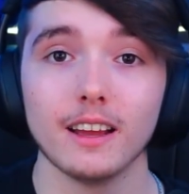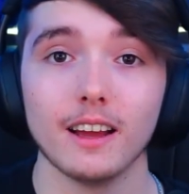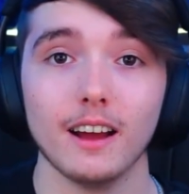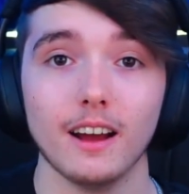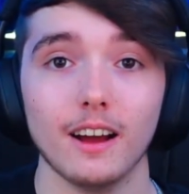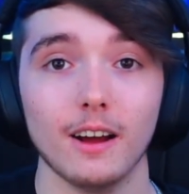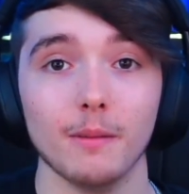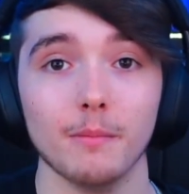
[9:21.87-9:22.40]

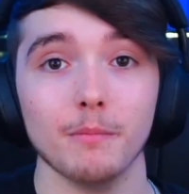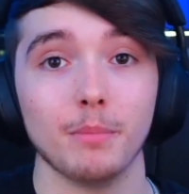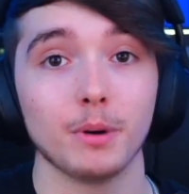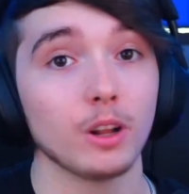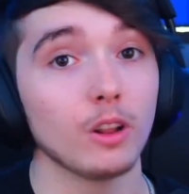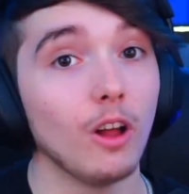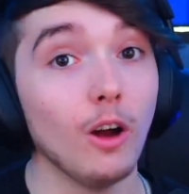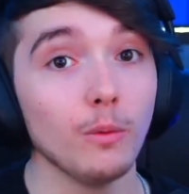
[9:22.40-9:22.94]
Um, but
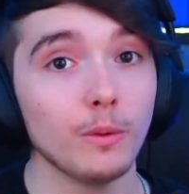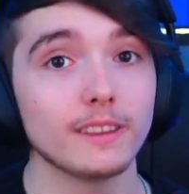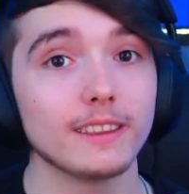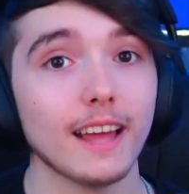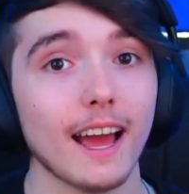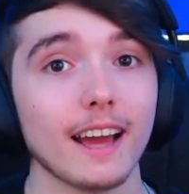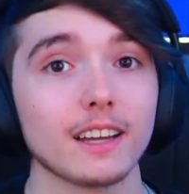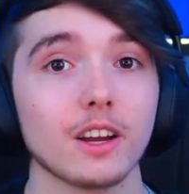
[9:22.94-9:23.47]
along with
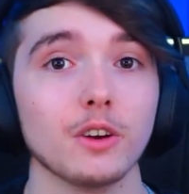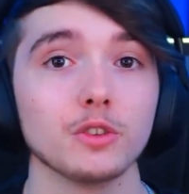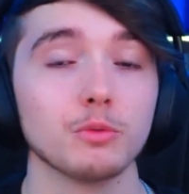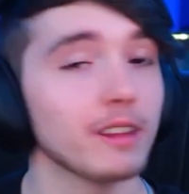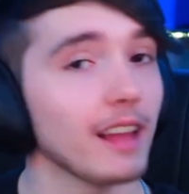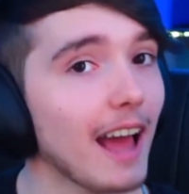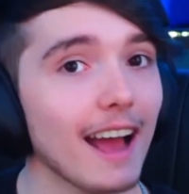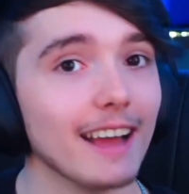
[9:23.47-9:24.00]
that goes
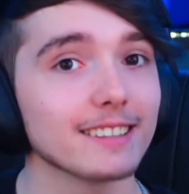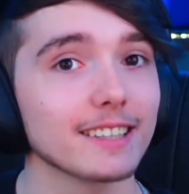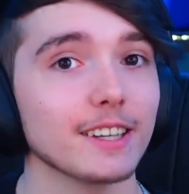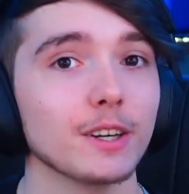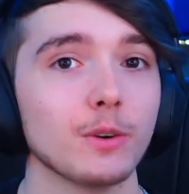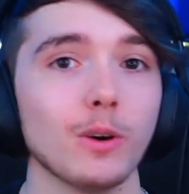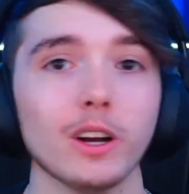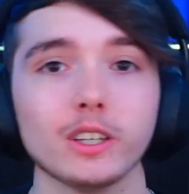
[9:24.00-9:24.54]
with asking
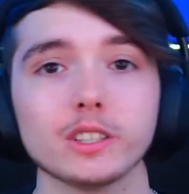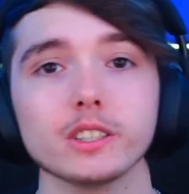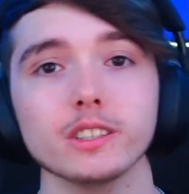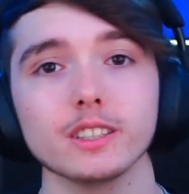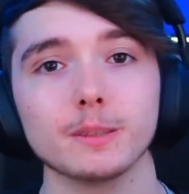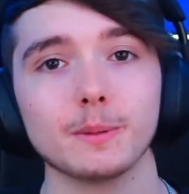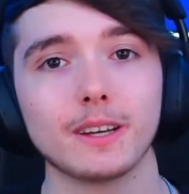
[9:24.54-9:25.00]
questions,